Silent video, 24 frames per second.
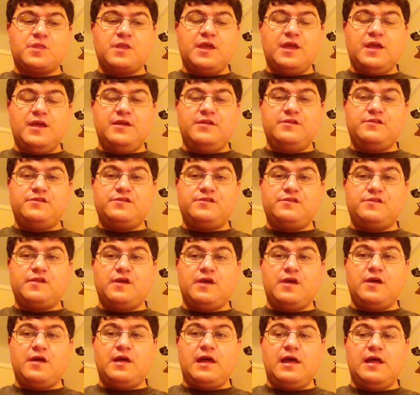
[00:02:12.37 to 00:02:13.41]
It
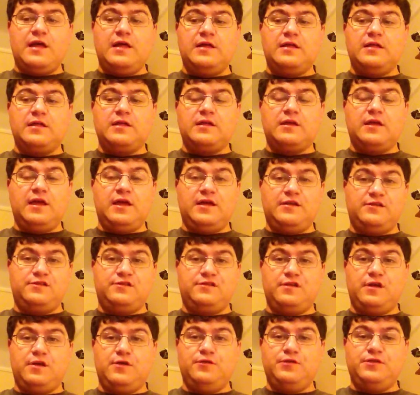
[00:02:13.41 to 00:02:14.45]
has
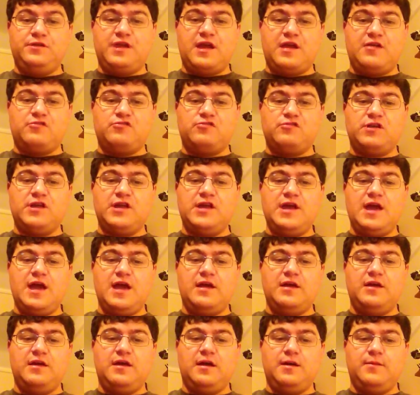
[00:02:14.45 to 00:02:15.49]
stealth naturally
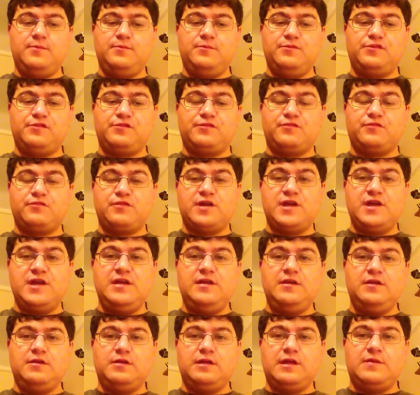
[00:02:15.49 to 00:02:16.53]
and comes
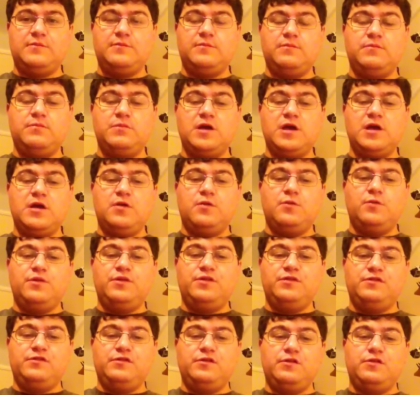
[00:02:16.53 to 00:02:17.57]
free with
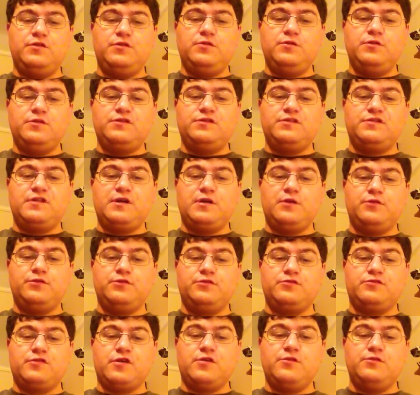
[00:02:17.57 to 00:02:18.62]
2 stealth
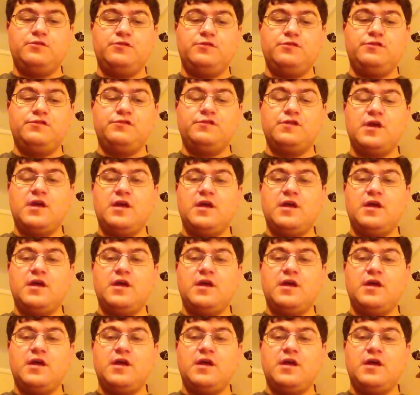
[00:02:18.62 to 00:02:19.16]
drones.